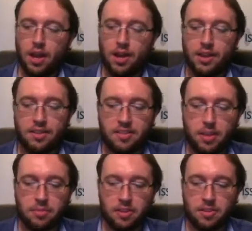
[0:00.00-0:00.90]
It
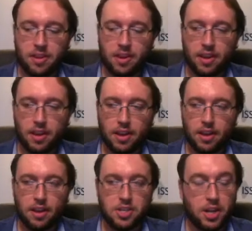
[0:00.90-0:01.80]
seems that
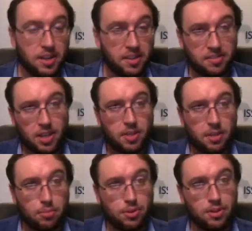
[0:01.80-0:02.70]
a Chinese team then
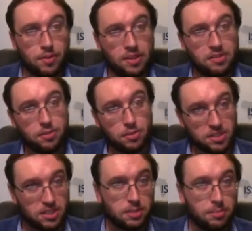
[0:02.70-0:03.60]
boarded the vessel,
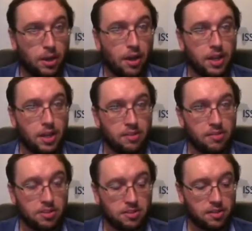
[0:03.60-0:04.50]
assisted by other navies
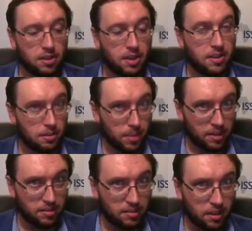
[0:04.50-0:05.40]
such as India and
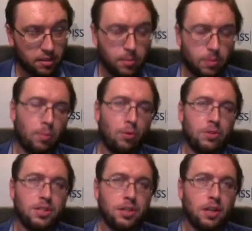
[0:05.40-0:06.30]
Pakistan, has been reported.